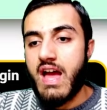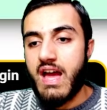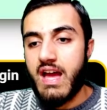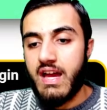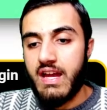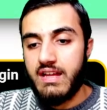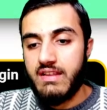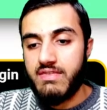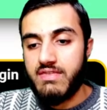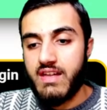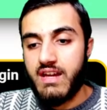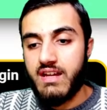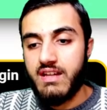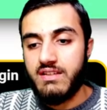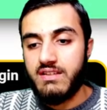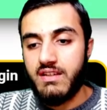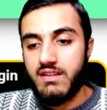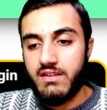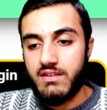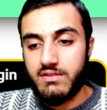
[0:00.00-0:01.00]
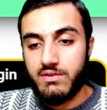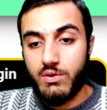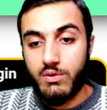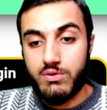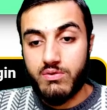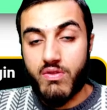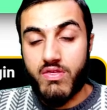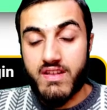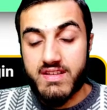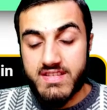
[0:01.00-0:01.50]
and then uh, go
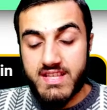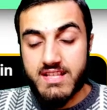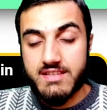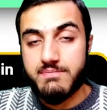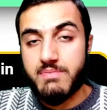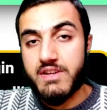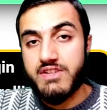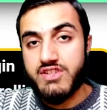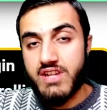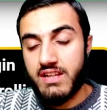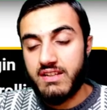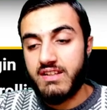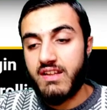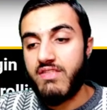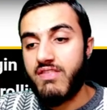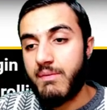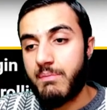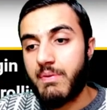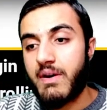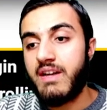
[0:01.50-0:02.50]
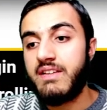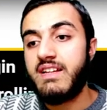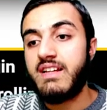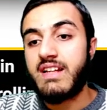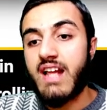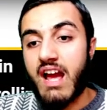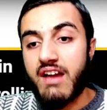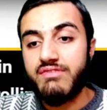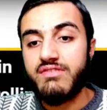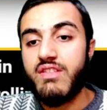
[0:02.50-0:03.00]
to the sales page and get the
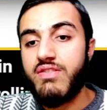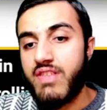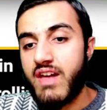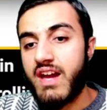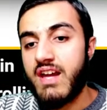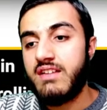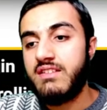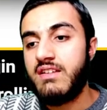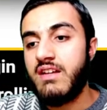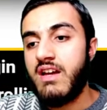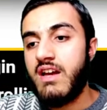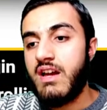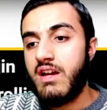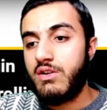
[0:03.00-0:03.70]
product after that